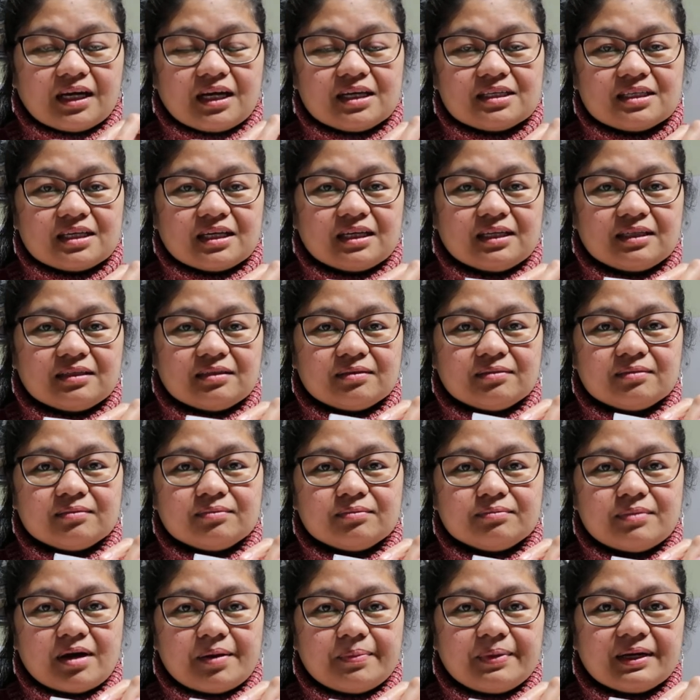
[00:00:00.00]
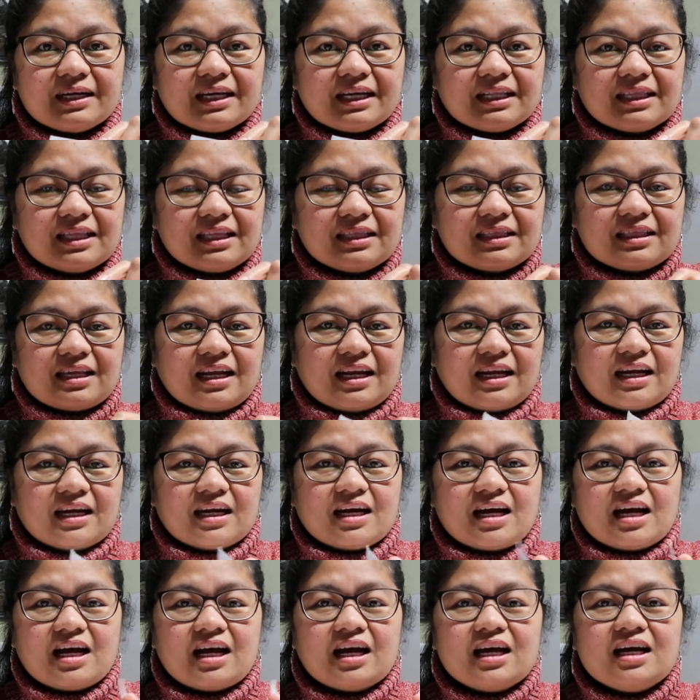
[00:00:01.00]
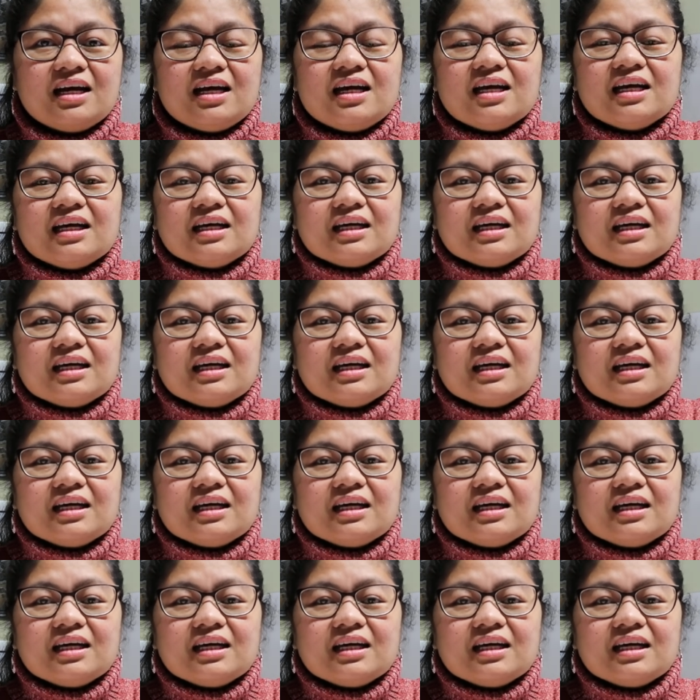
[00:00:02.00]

as in babanggitin talaga,